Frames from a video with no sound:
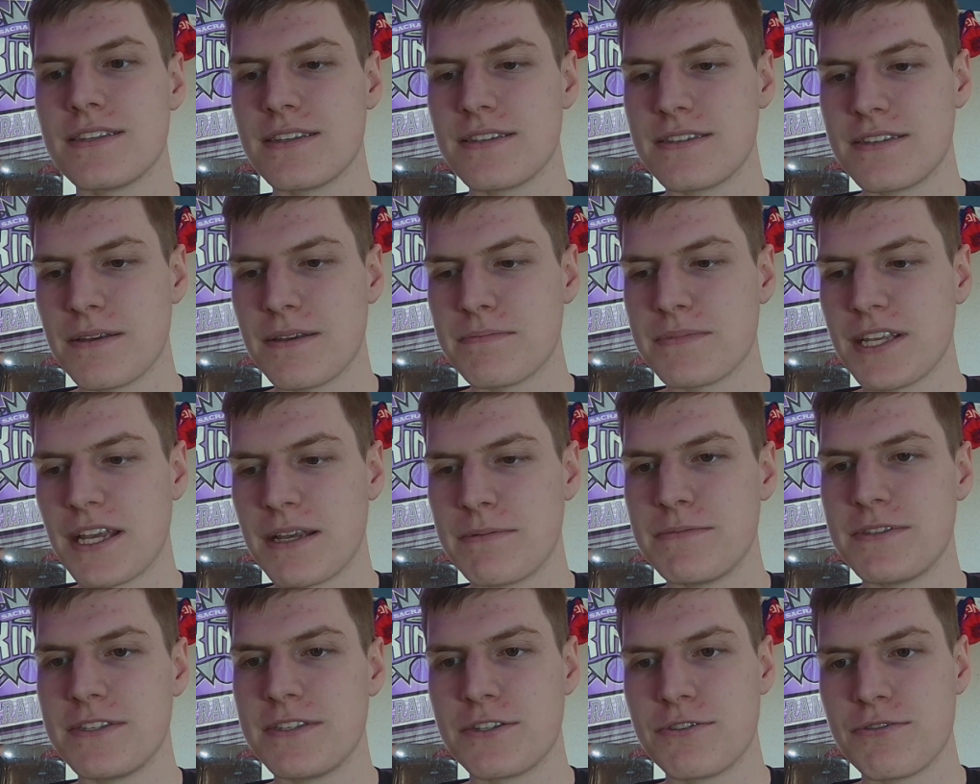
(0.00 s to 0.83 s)

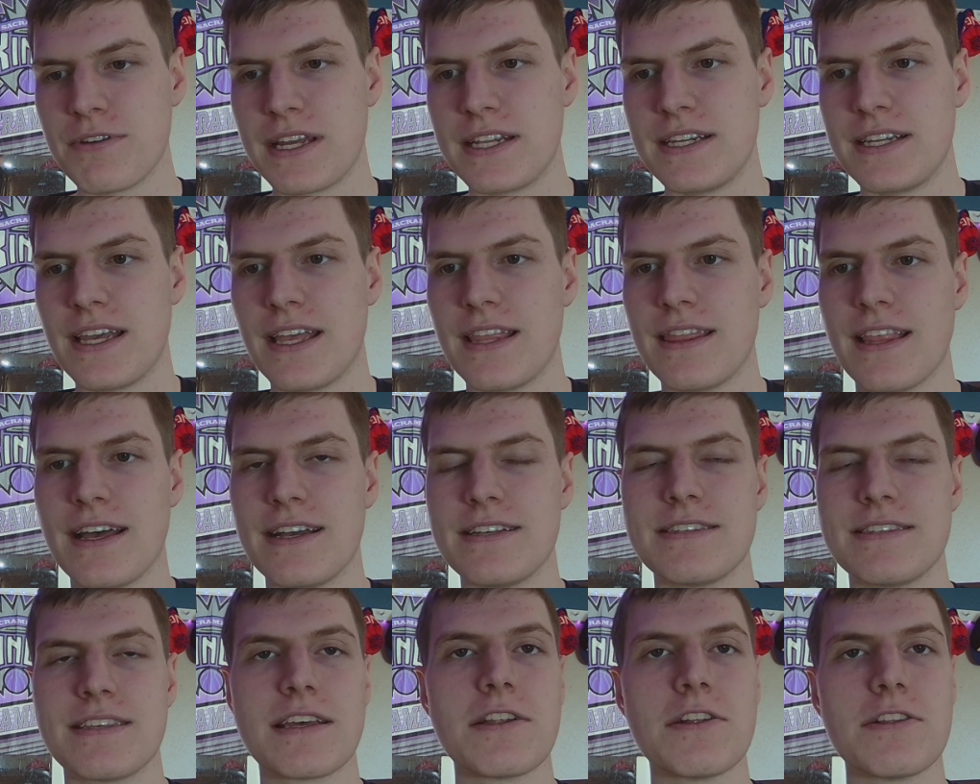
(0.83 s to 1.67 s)
sometimes the trade
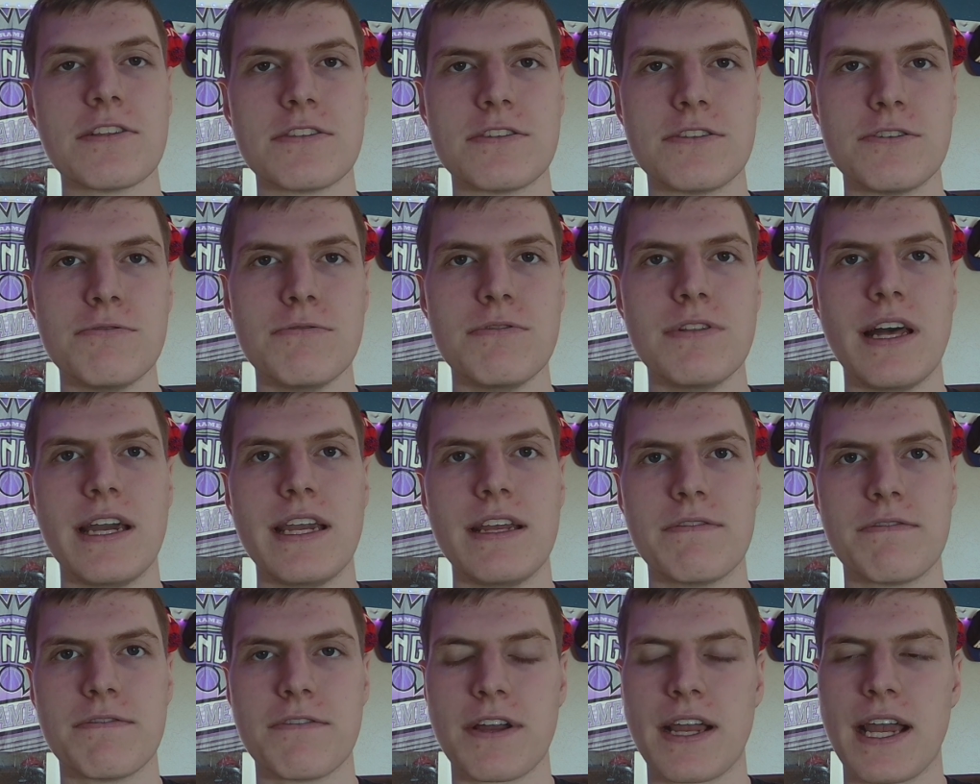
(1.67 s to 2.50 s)
deadline's a little too
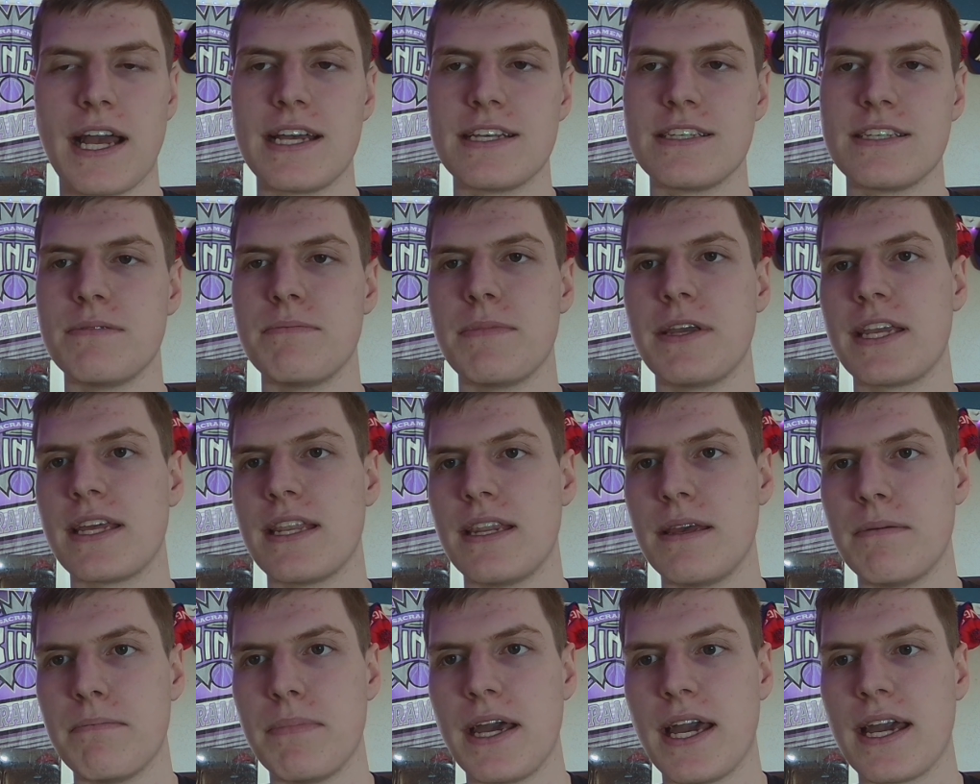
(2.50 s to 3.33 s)
late for guys to make an
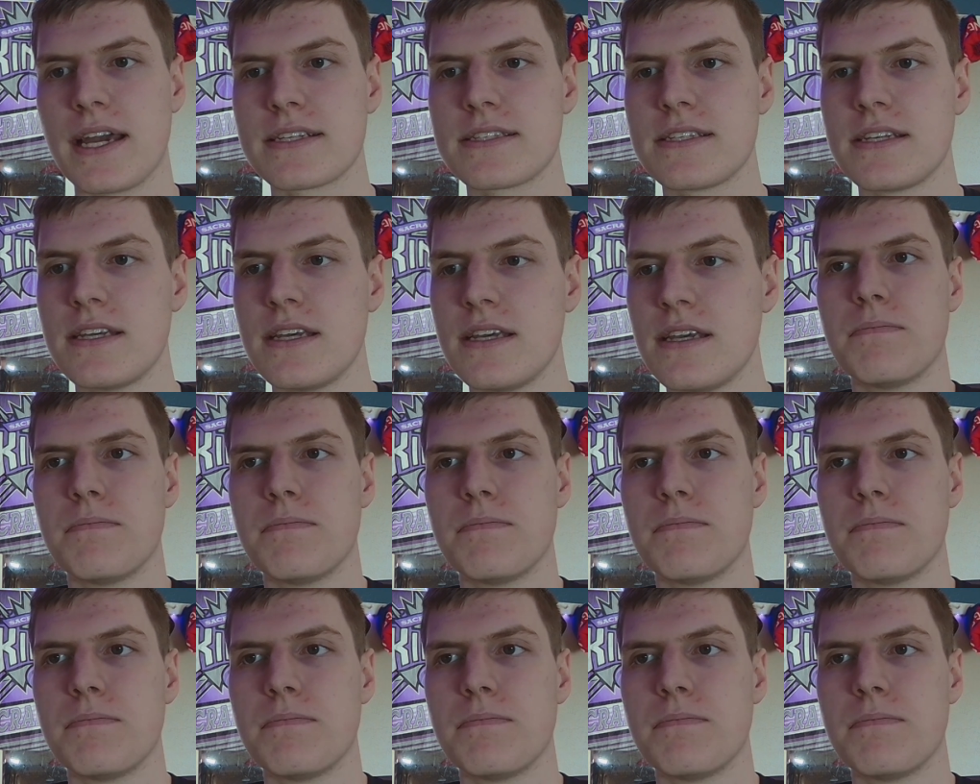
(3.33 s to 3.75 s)
impact.